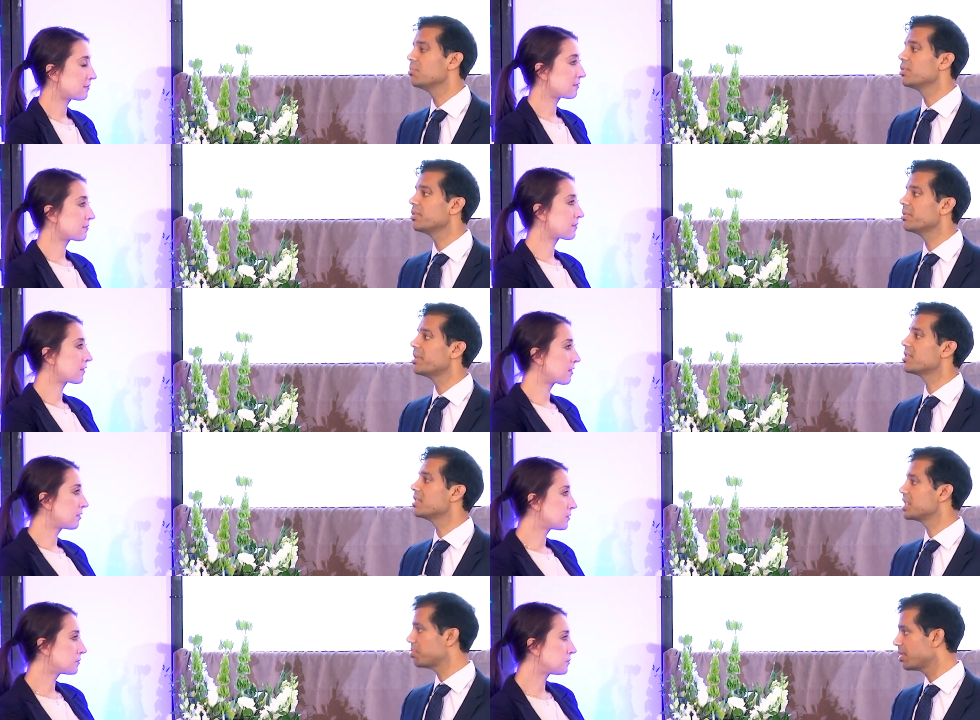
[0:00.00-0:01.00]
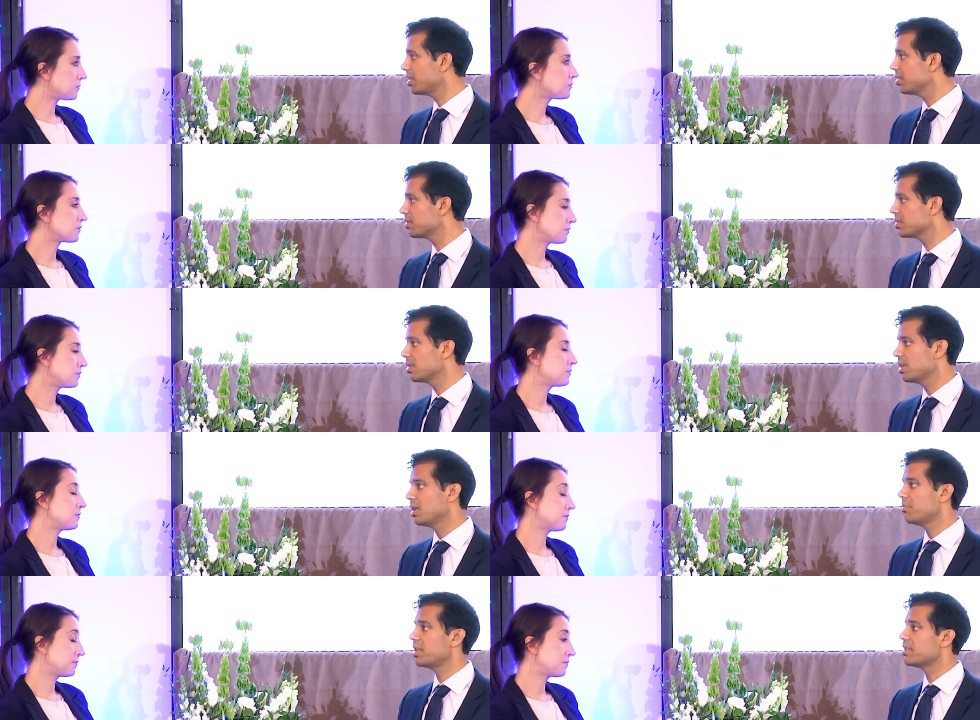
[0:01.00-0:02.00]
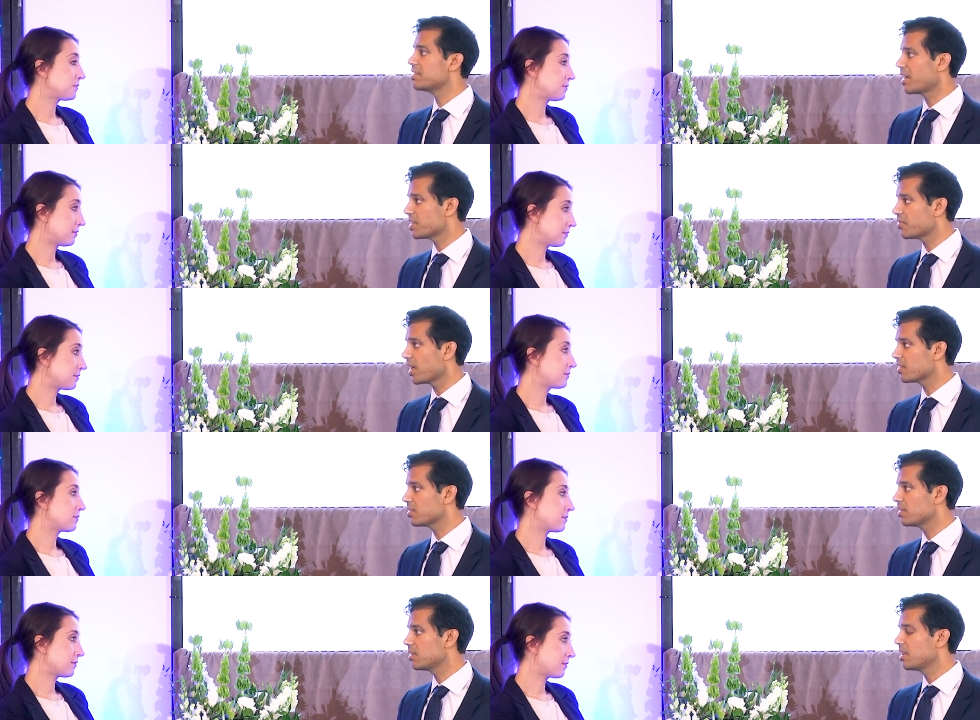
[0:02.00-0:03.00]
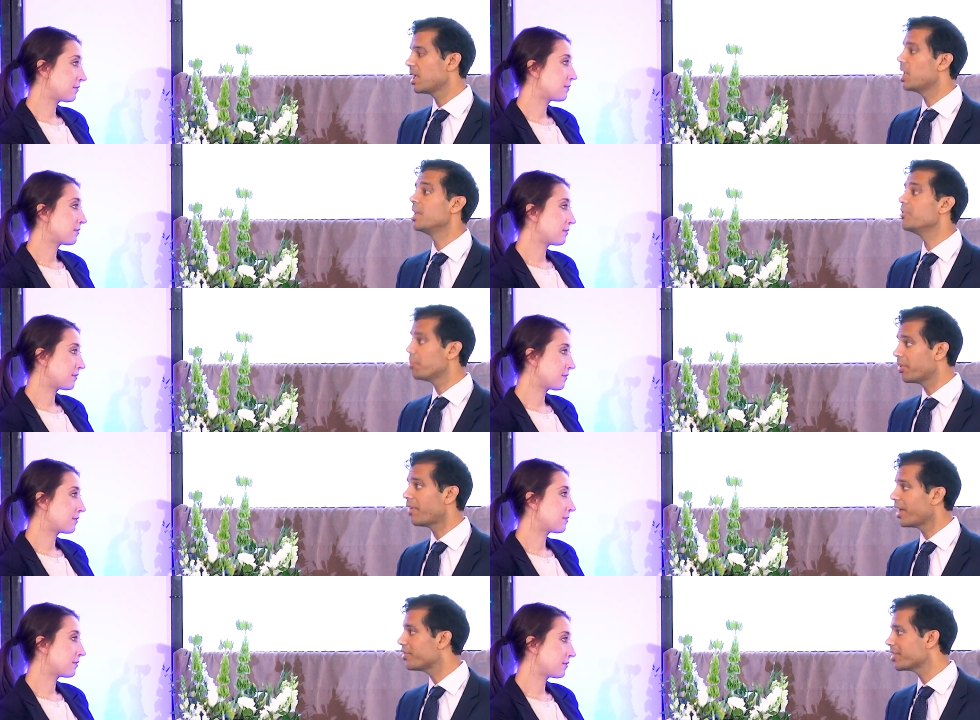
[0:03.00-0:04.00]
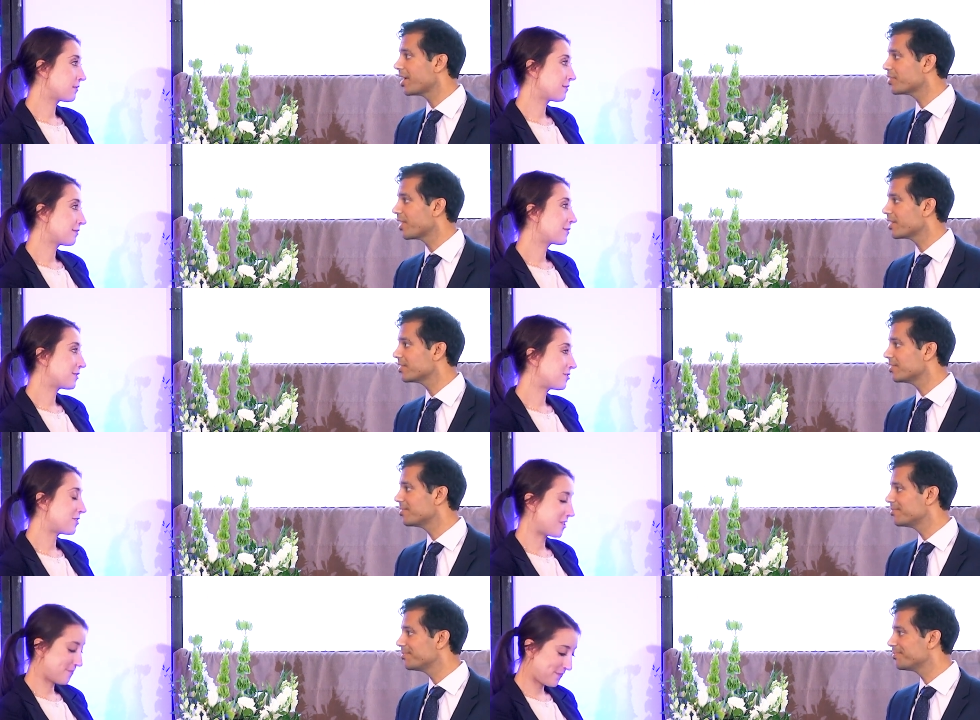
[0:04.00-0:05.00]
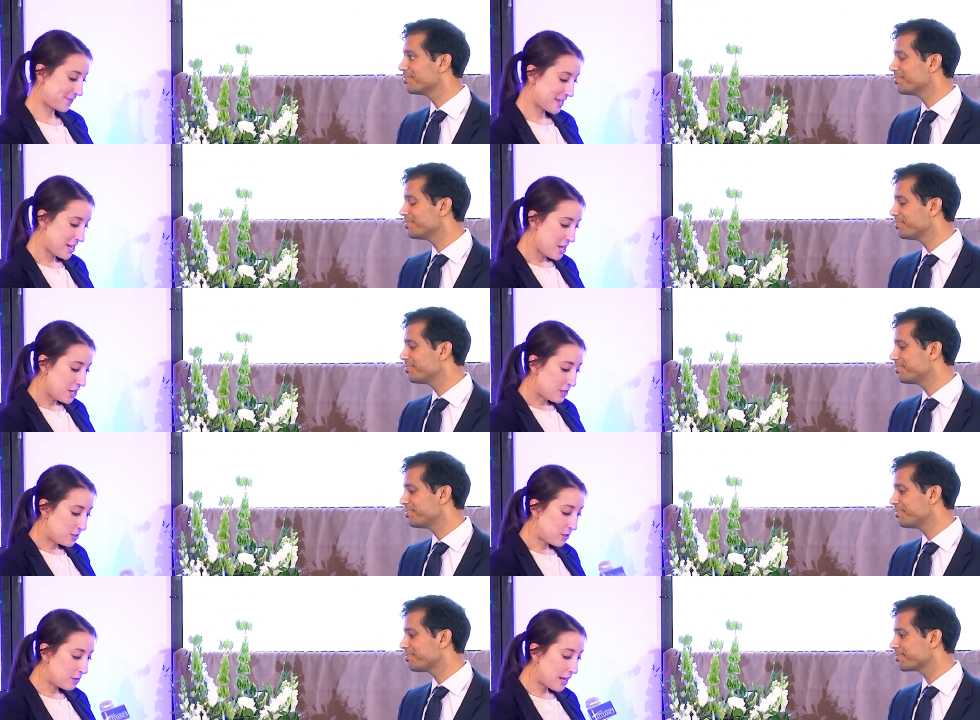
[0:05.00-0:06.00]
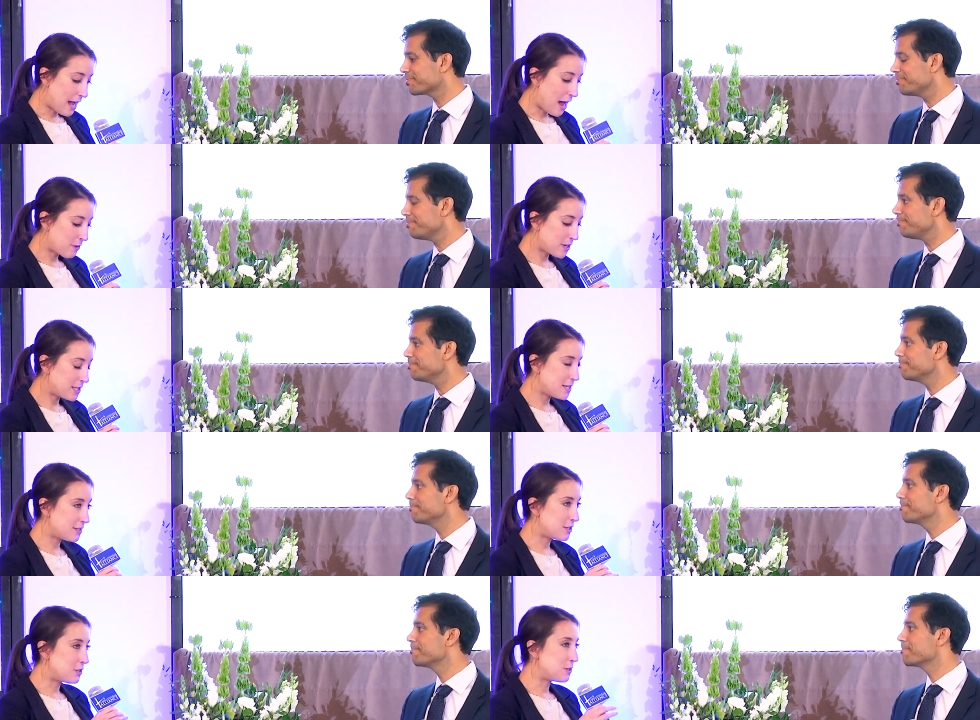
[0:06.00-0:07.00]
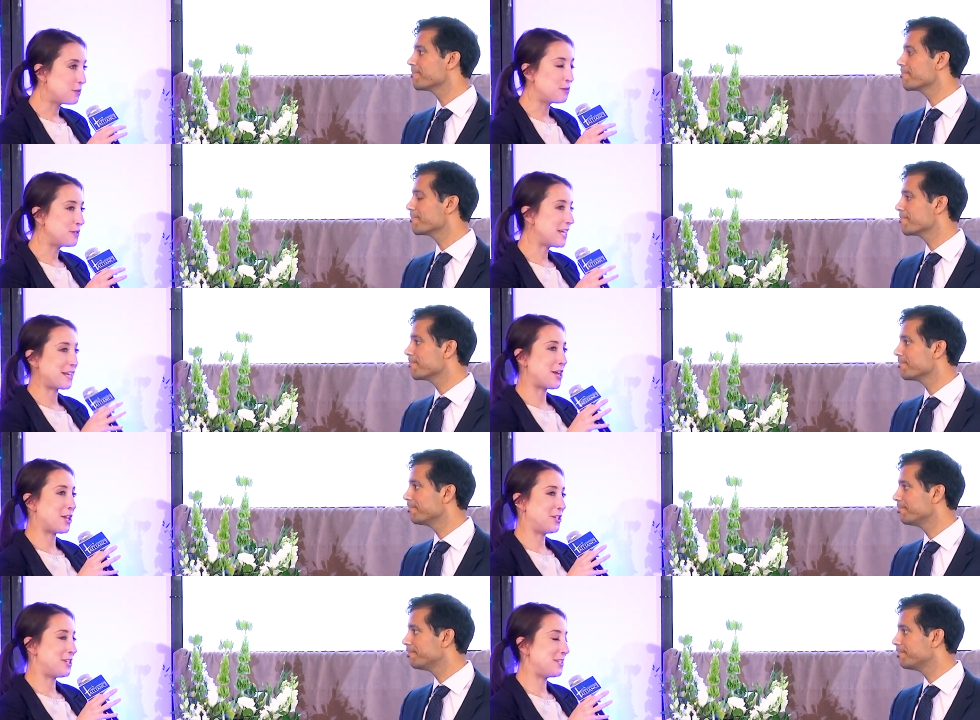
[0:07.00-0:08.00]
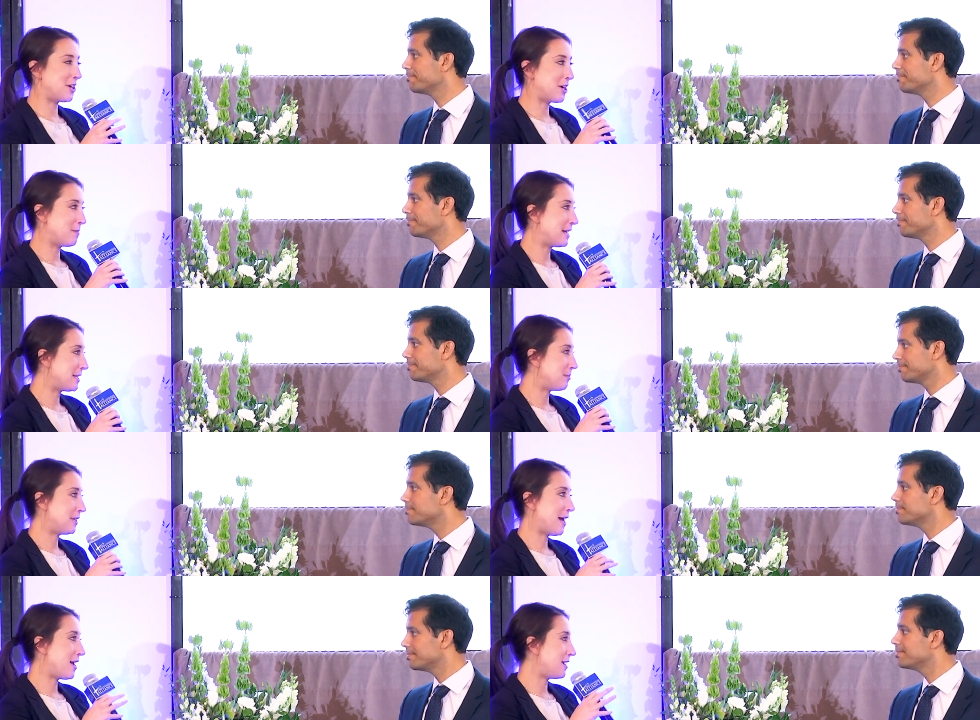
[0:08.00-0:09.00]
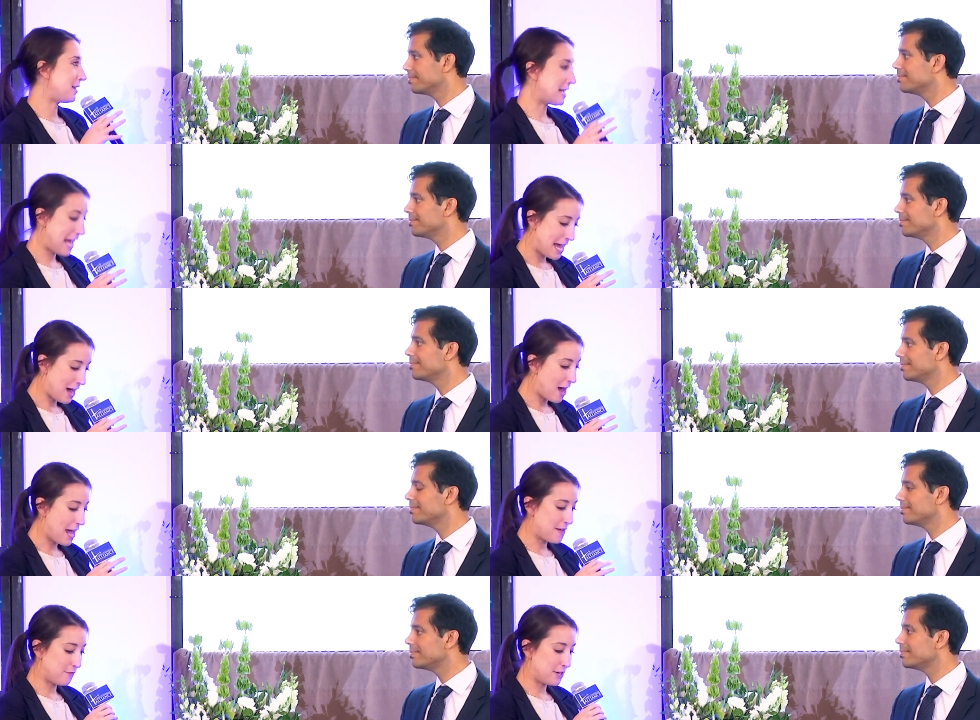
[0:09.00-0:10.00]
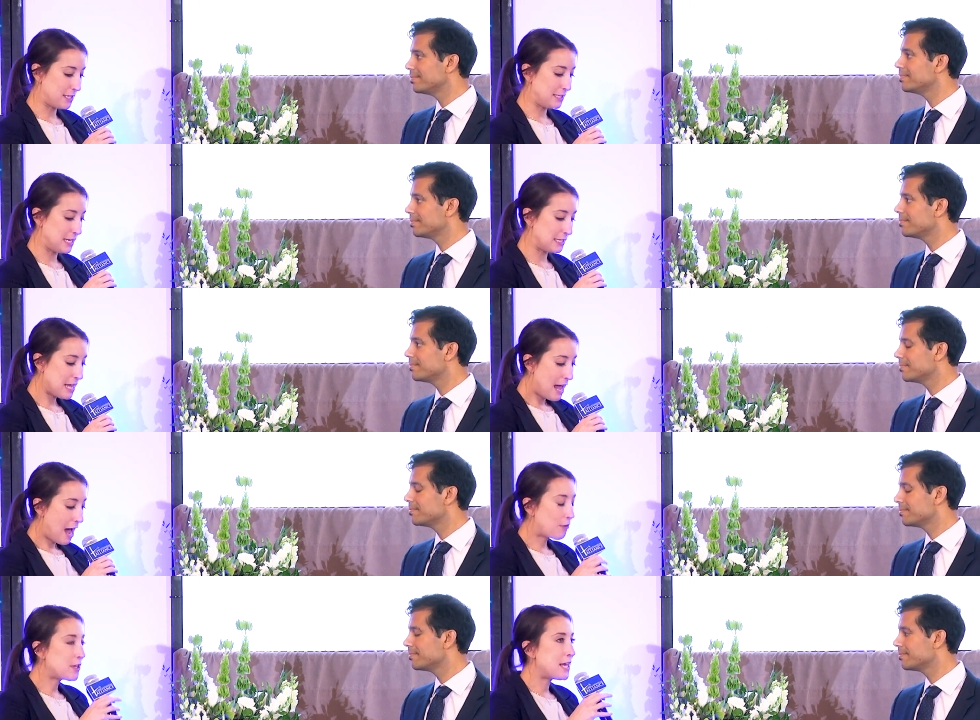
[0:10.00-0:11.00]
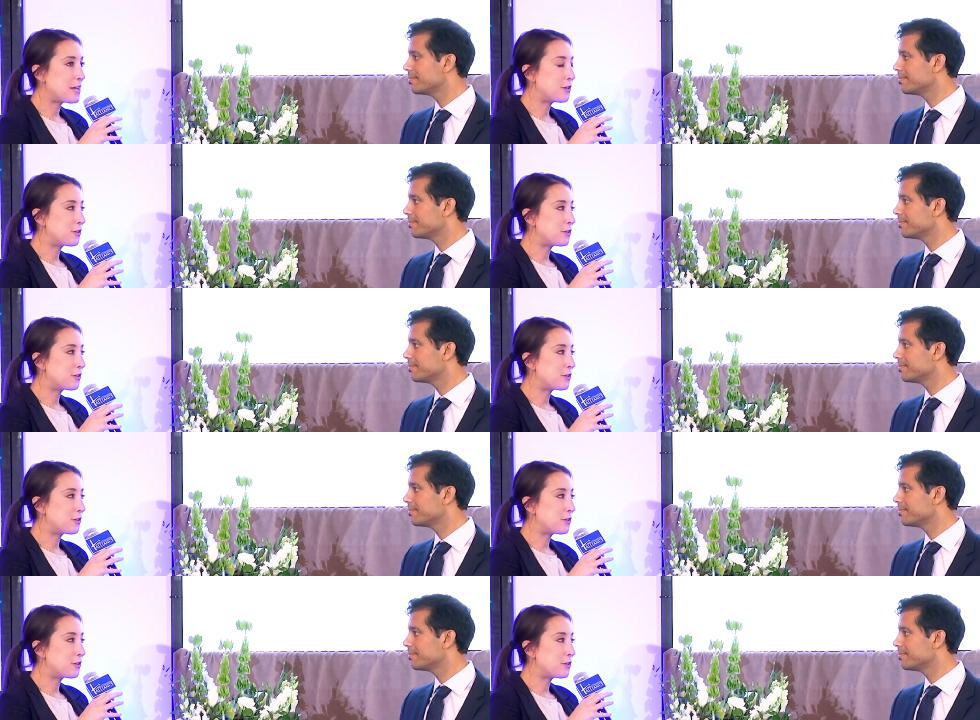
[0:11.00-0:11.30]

Speaker 1: you improve the patient experience, mm-hmm. patient satisfaction, and even provider satisfaction. Sure.
Speaker 2: So, how are these new technologies that are coming into play, like AI, for instance, how are they